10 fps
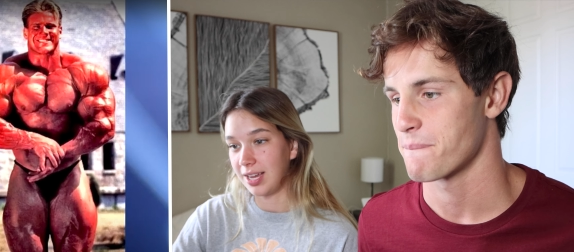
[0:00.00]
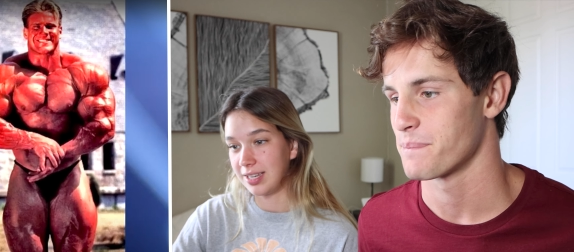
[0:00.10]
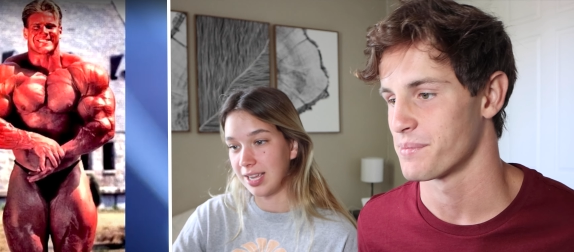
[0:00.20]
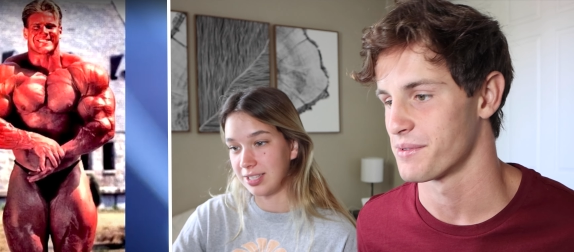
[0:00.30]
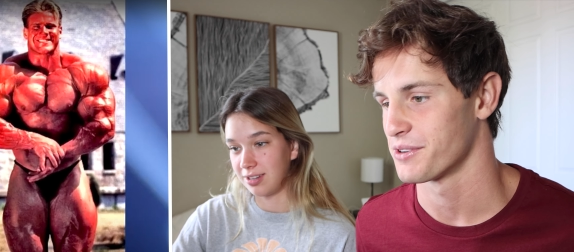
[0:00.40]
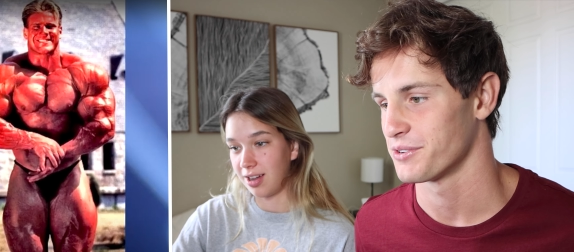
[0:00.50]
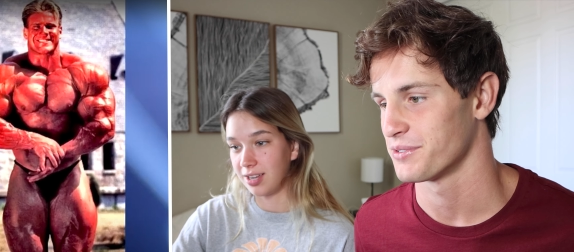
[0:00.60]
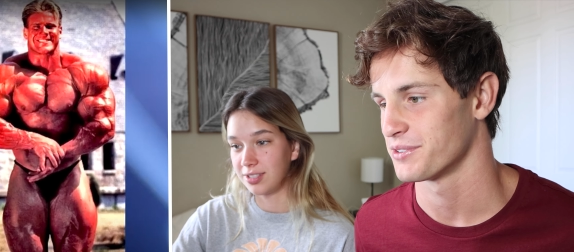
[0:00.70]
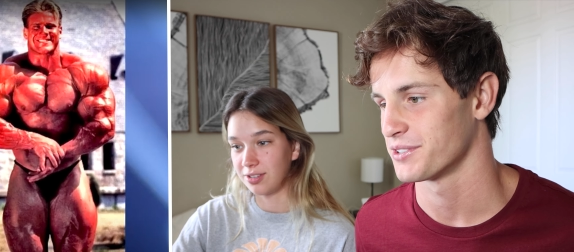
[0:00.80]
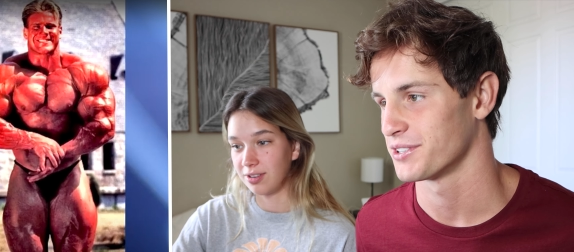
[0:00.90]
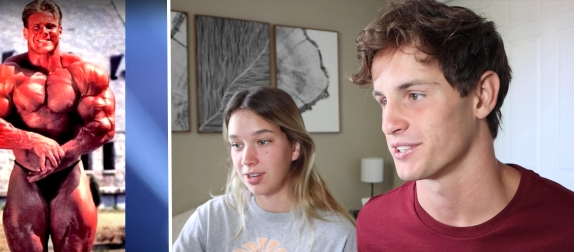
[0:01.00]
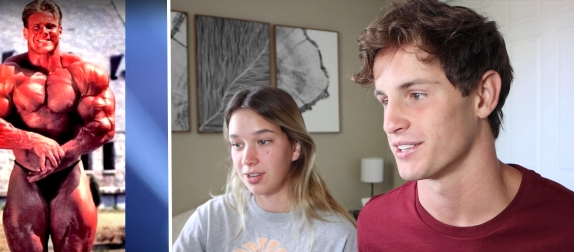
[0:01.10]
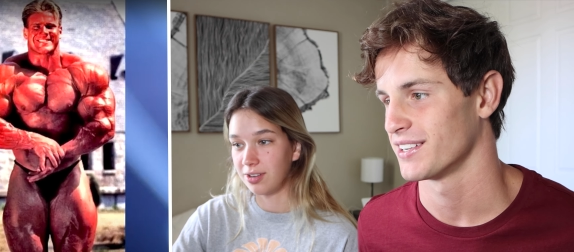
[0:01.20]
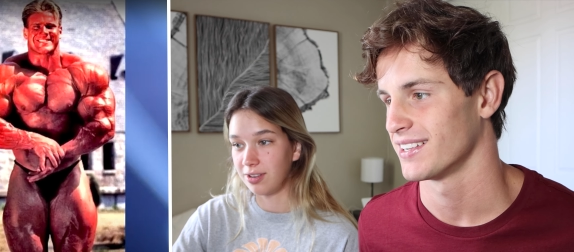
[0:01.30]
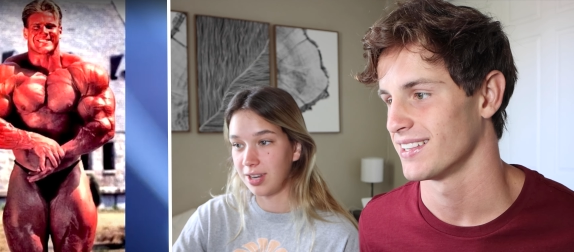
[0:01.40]
Speaker 1: like
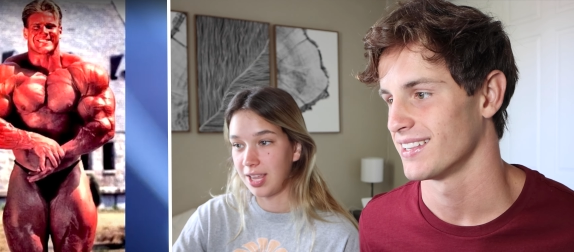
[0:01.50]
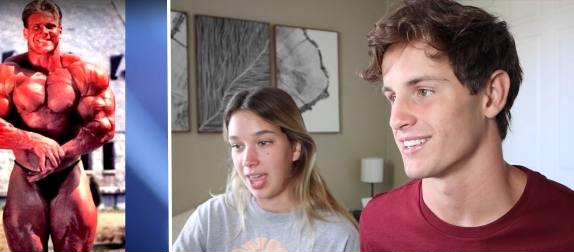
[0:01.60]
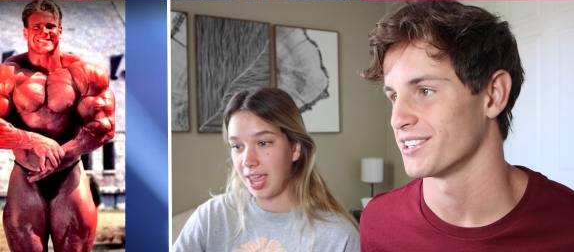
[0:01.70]
testosterone